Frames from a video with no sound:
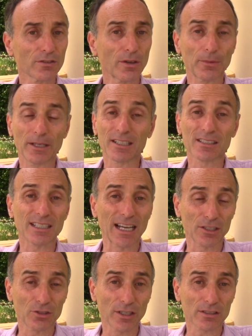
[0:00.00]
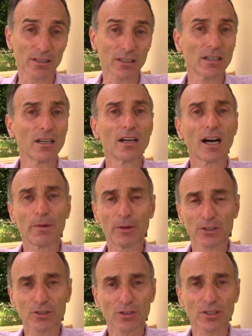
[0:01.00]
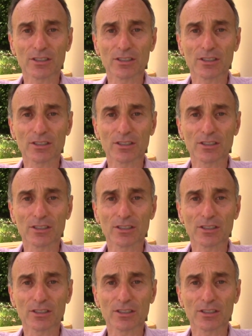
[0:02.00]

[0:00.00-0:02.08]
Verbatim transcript: If I'm eating salad dressing, make sure the